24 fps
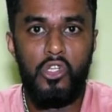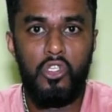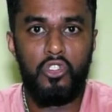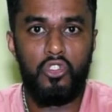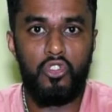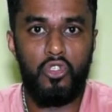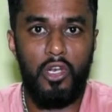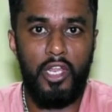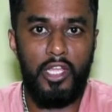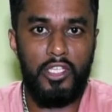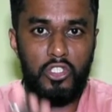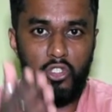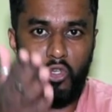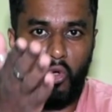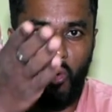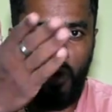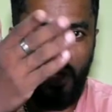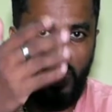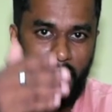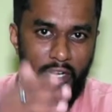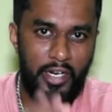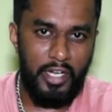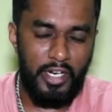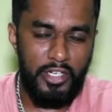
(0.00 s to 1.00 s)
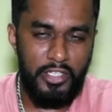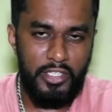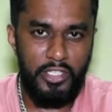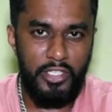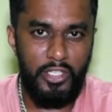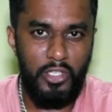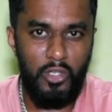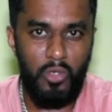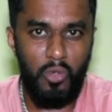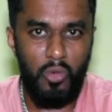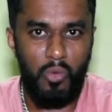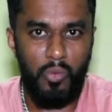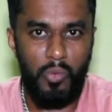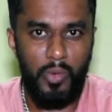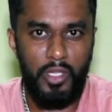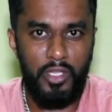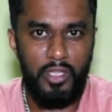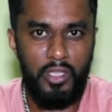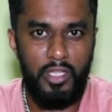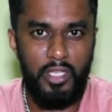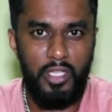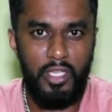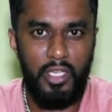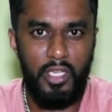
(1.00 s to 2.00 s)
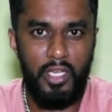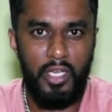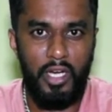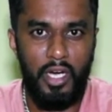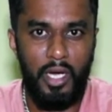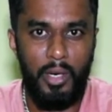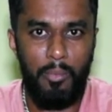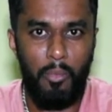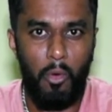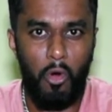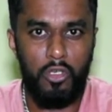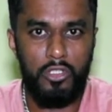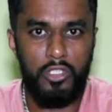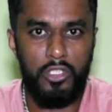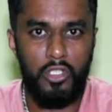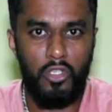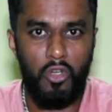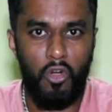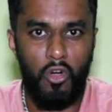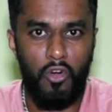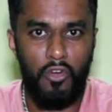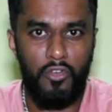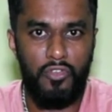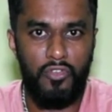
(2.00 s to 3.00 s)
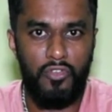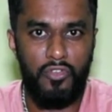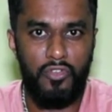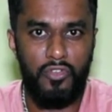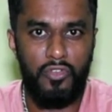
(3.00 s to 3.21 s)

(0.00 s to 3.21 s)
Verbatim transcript: So let's go ahead and continue with the unboxing of